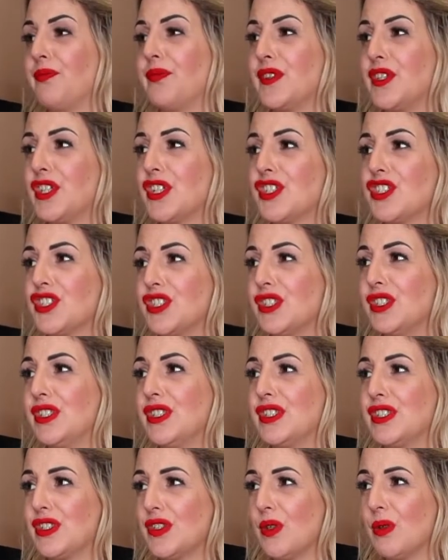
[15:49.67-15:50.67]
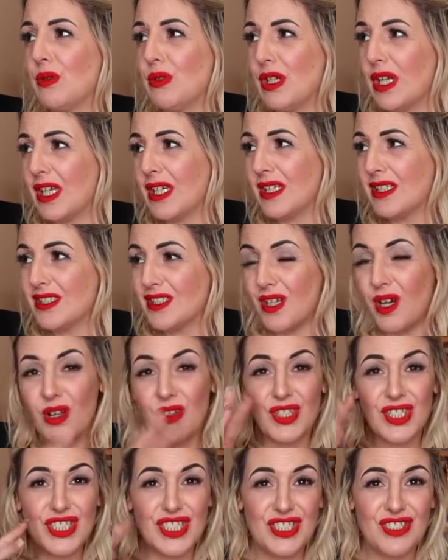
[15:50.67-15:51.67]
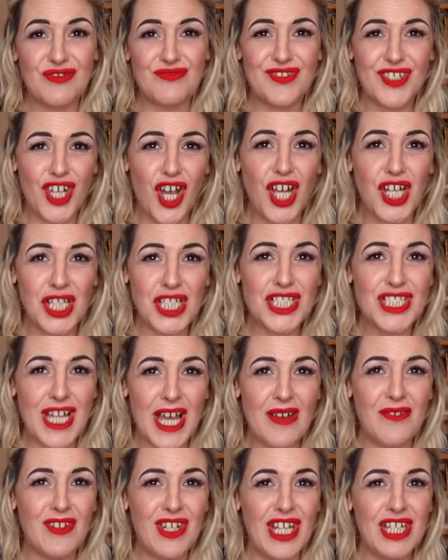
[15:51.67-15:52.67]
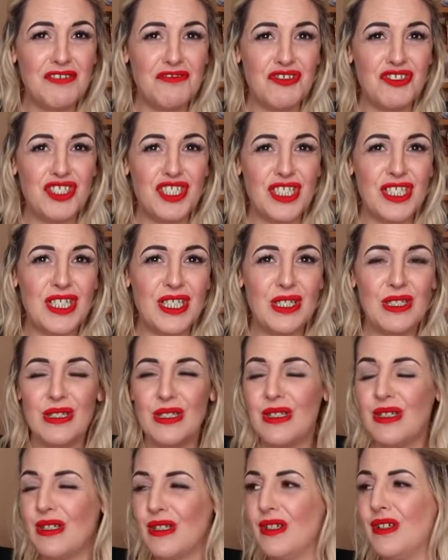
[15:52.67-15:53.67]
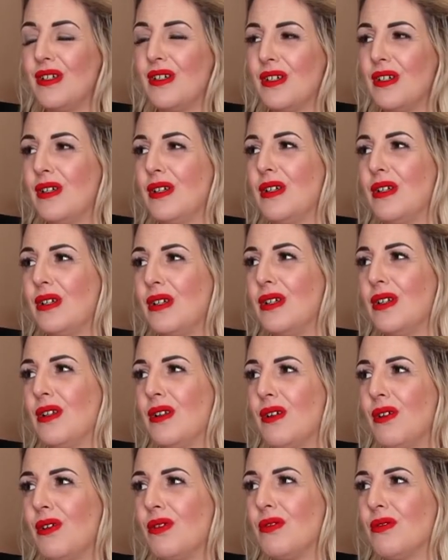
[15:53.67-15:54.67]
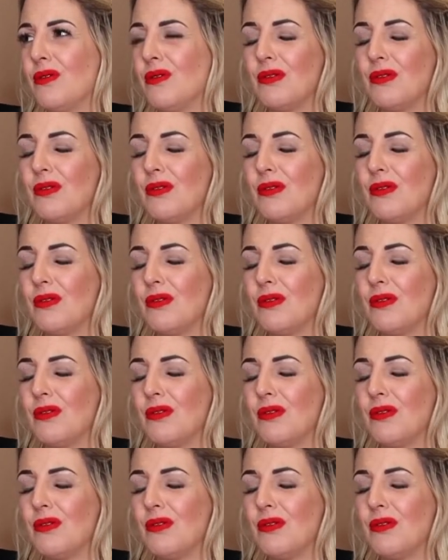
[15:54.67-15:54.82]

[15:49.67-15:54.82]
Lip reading: Addictions. So like it's all the kind of devil energy, you know.